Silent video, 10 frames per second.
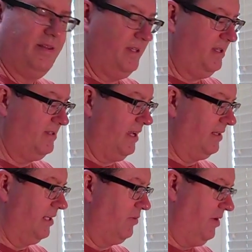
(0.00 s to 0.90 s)
This is
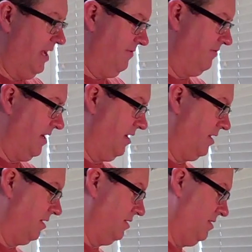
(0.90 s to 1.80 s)
like liquid heaven right
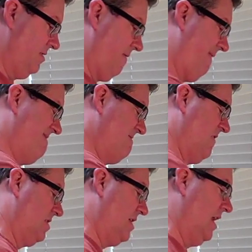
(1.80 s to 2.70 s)
here.
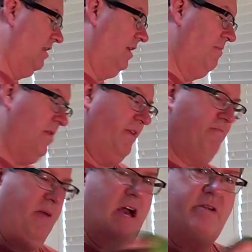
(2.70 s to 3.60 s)
Got a little bit
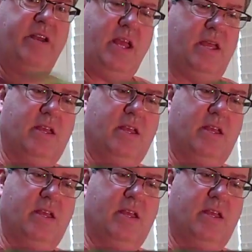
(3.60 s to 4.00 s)
of powder in it.